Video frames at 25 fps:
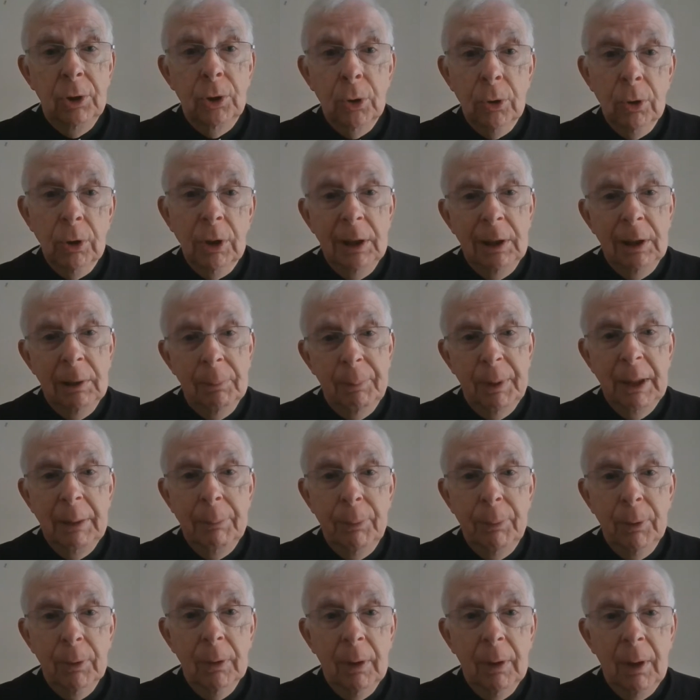Talking to
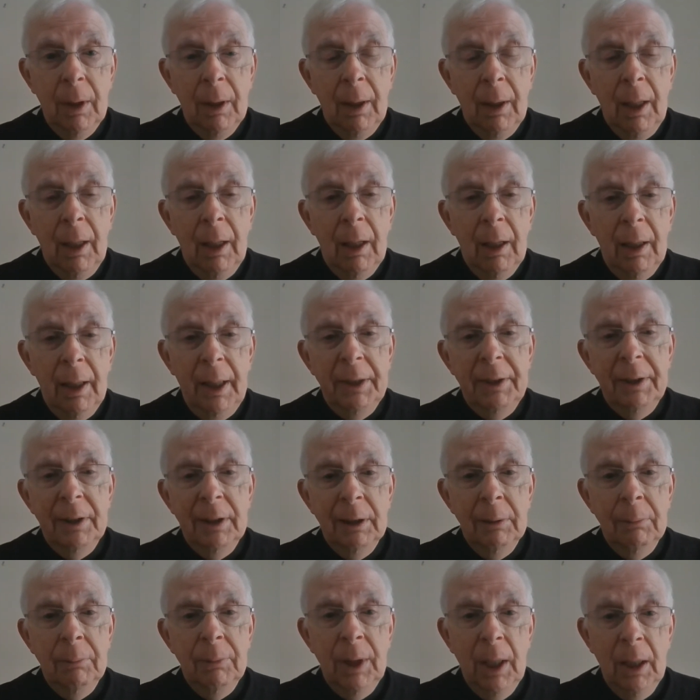people, letting
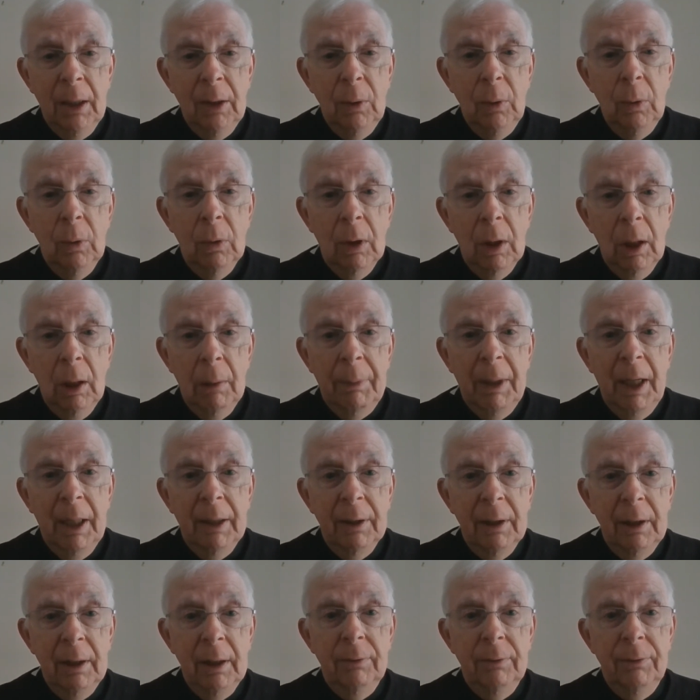them know
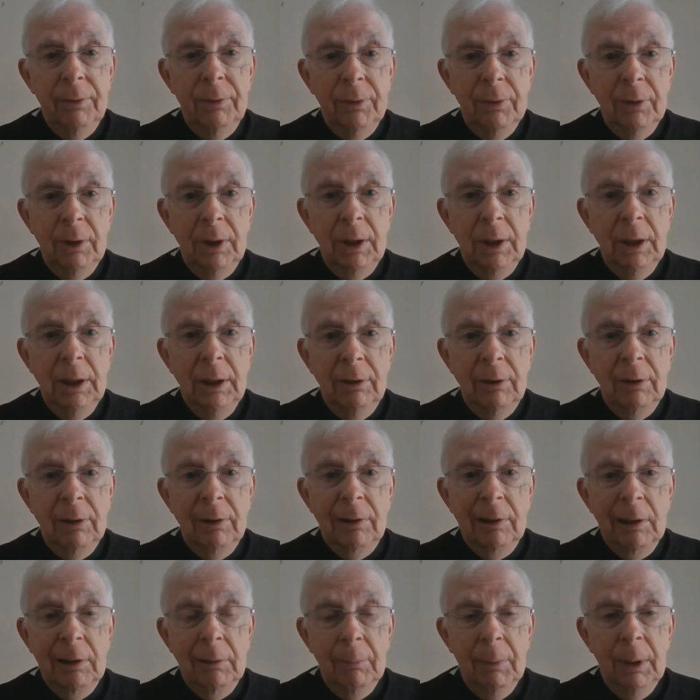about the love
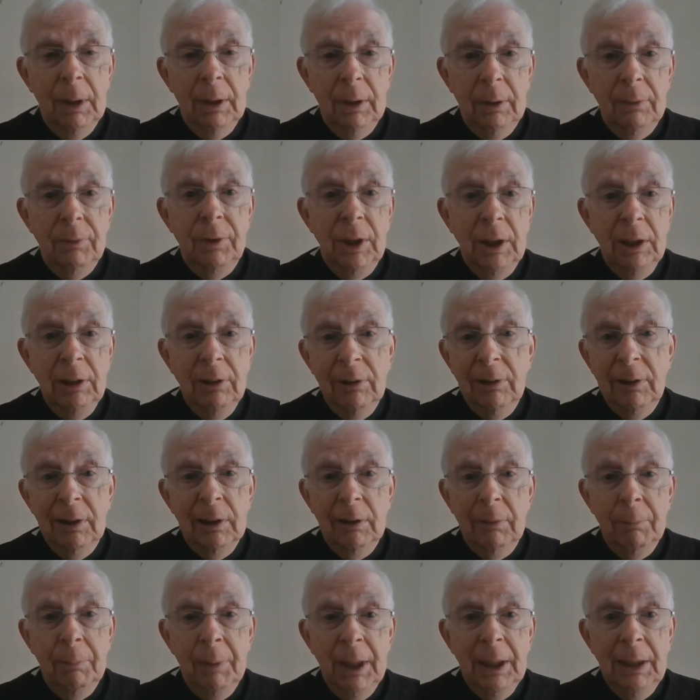Jesus uh, of Jesus
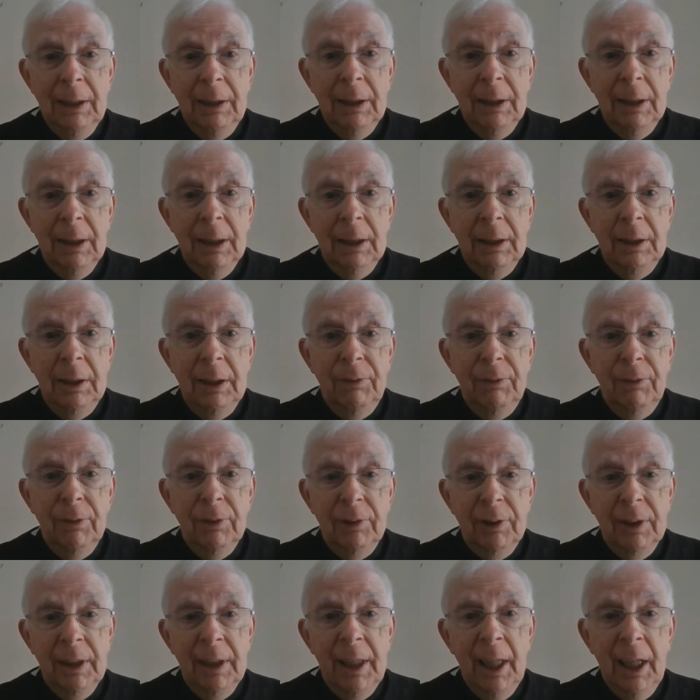that's made a
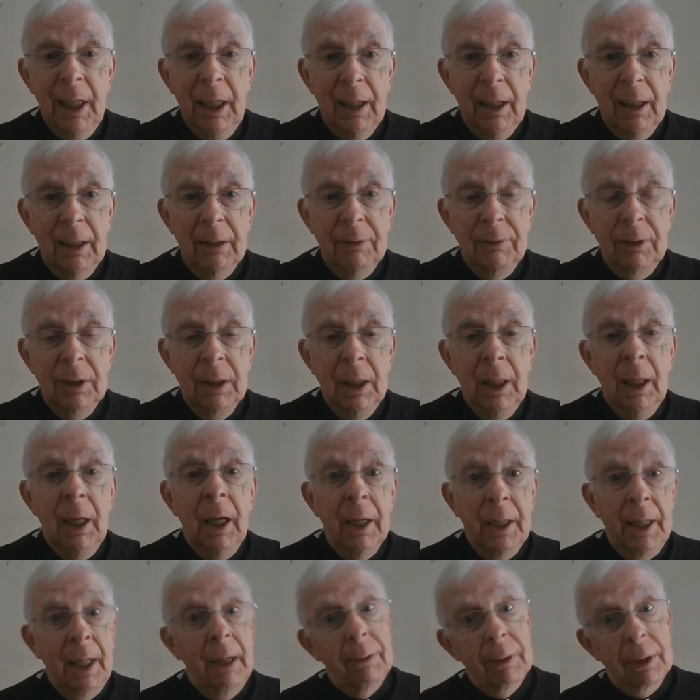difference in their lives
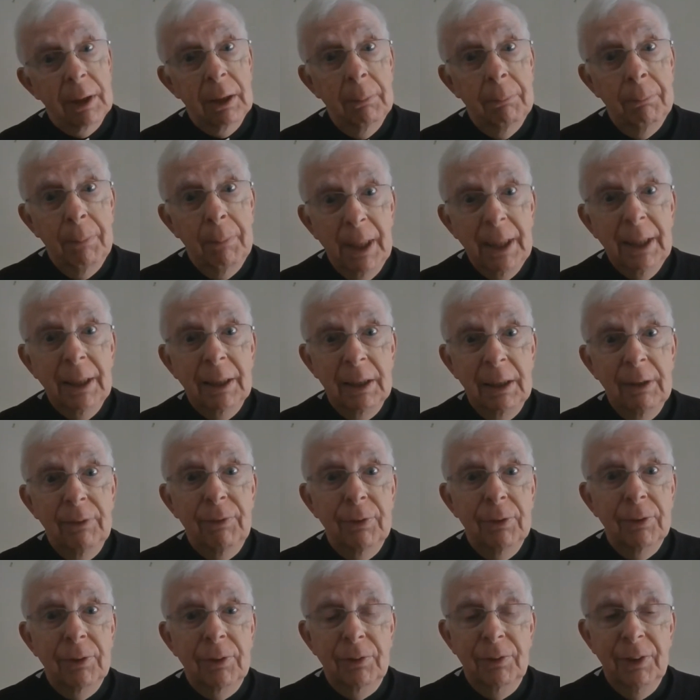and how it can make a
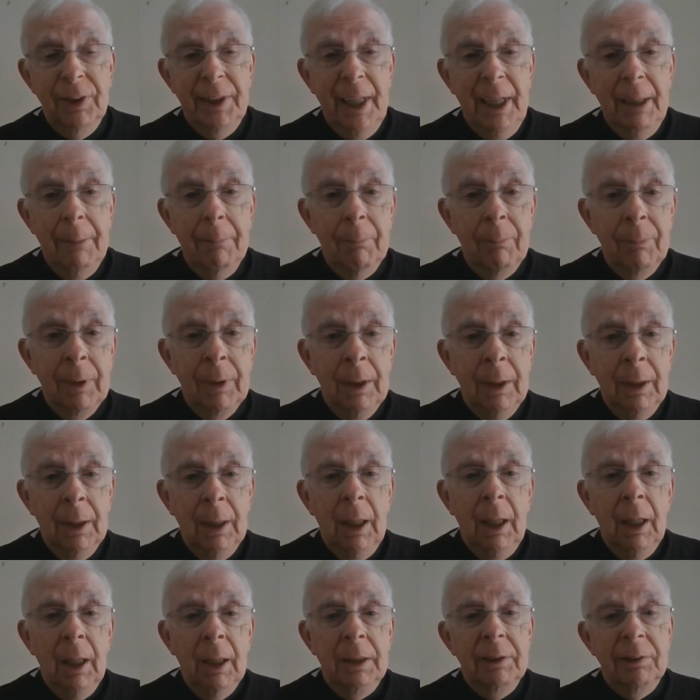difference for them.
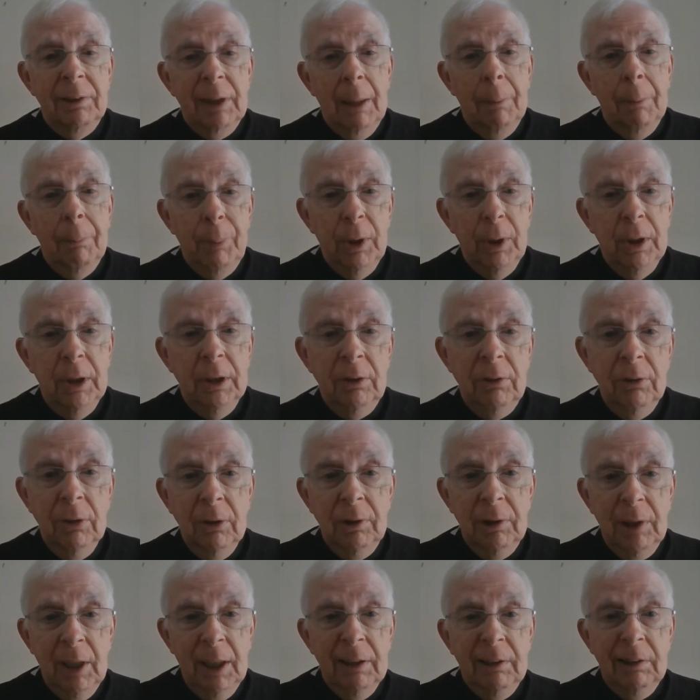And it's that personal
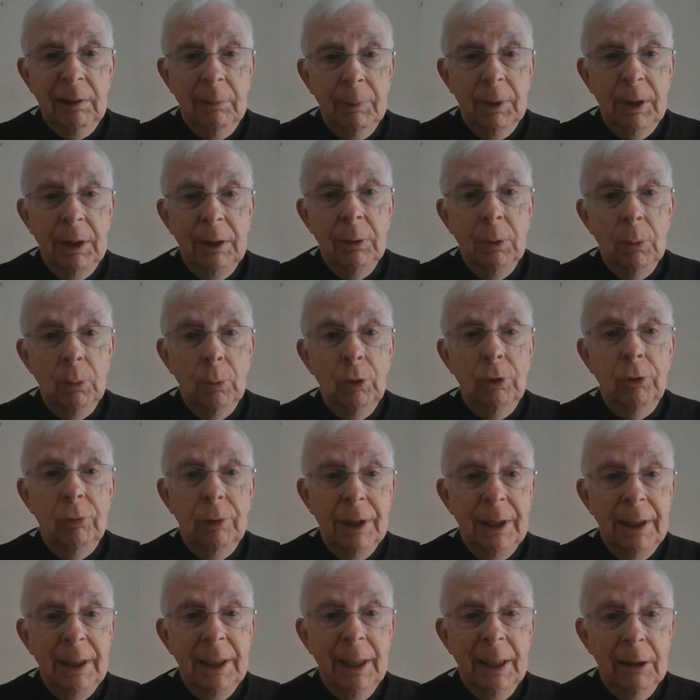testimony that would
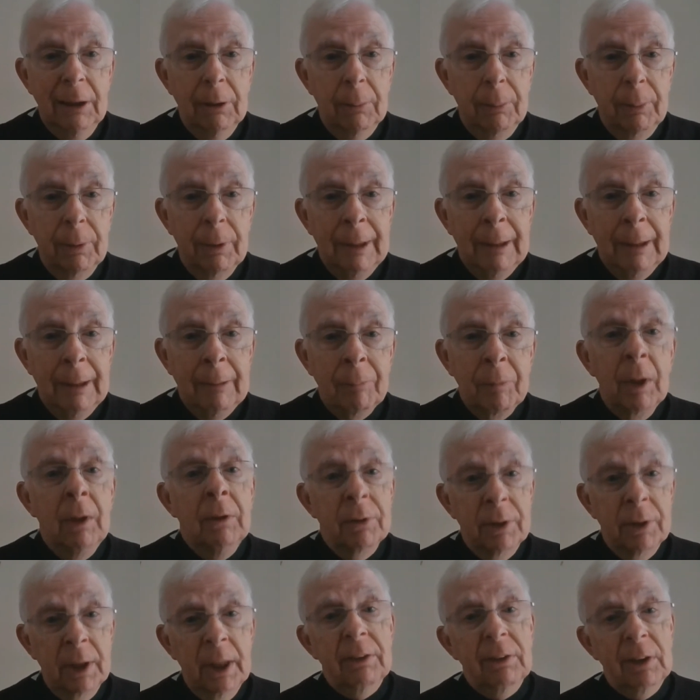really help.
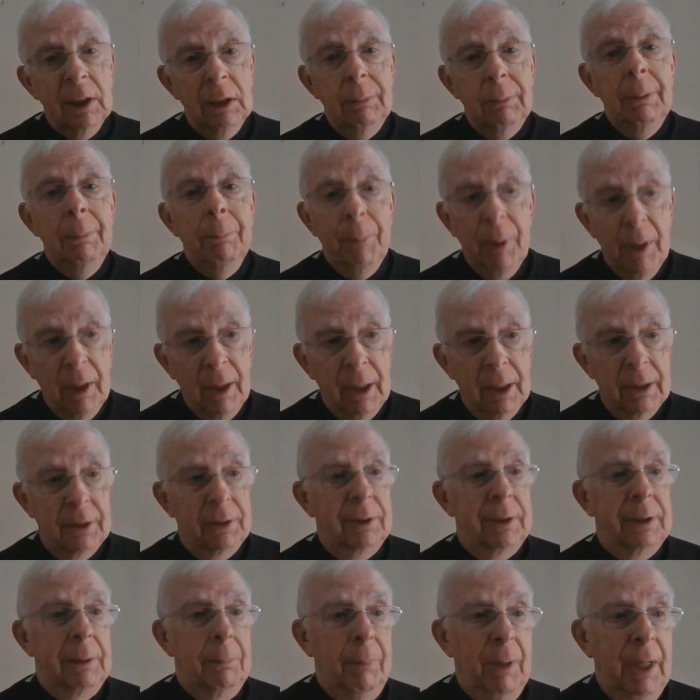So that's going to be part
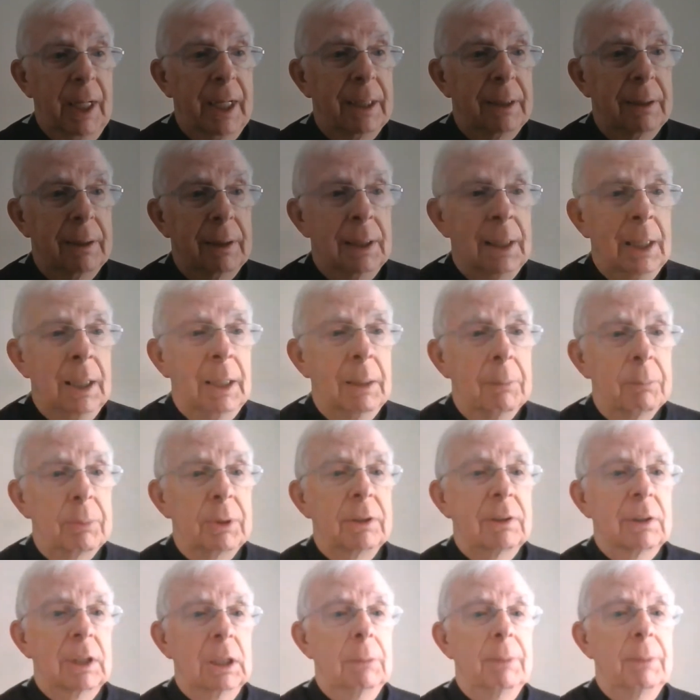of the plan, but
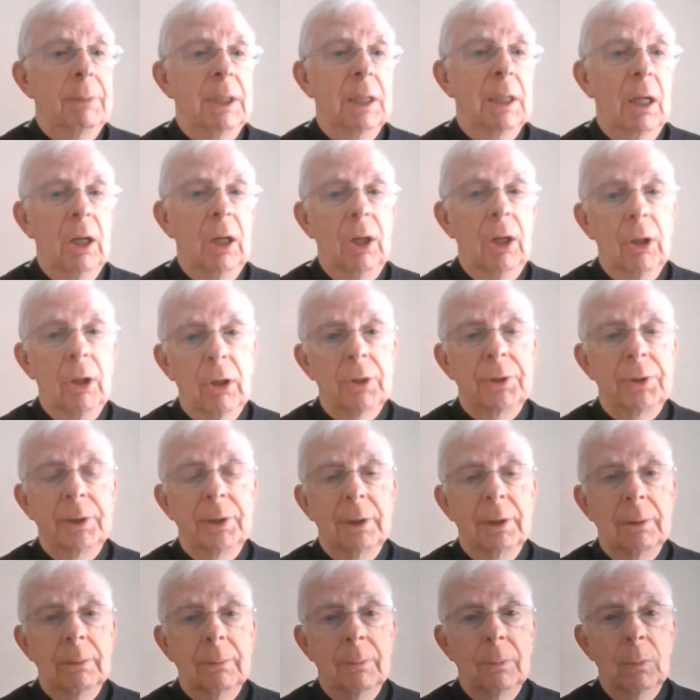it's going to be a lot
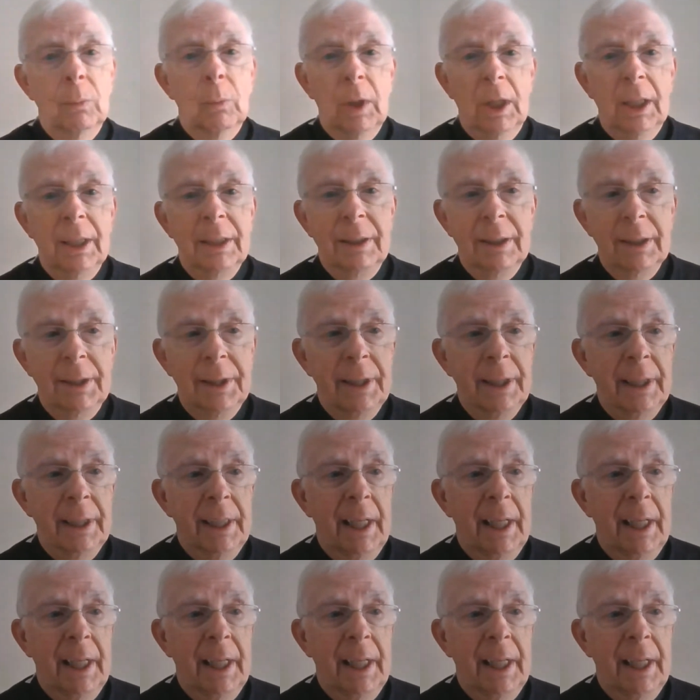wider than